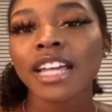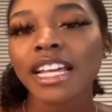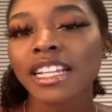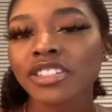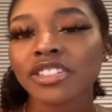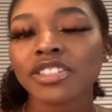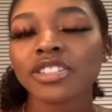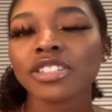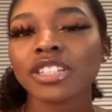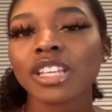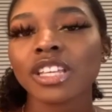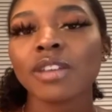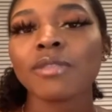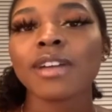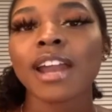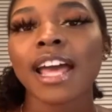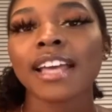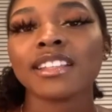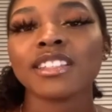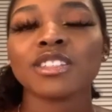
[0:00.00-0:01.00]
that's usually what
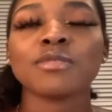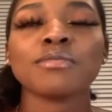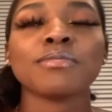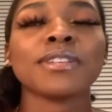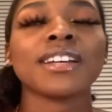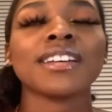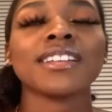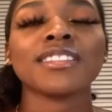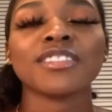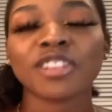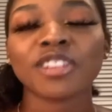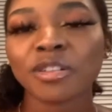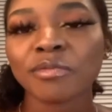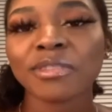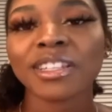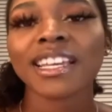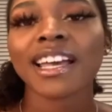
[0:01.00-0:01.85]
I do, but normally